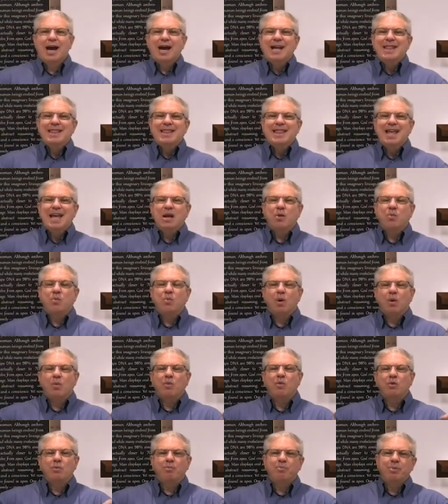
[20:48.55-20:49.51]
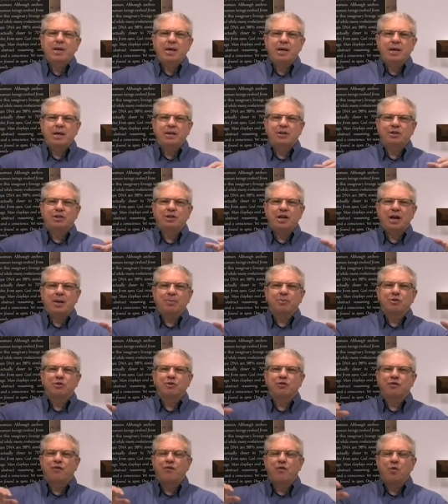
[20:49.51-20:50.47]
and then what will be
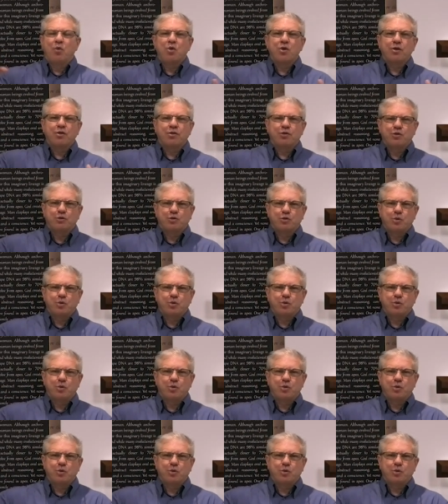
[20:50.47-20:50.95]
chapters 4 through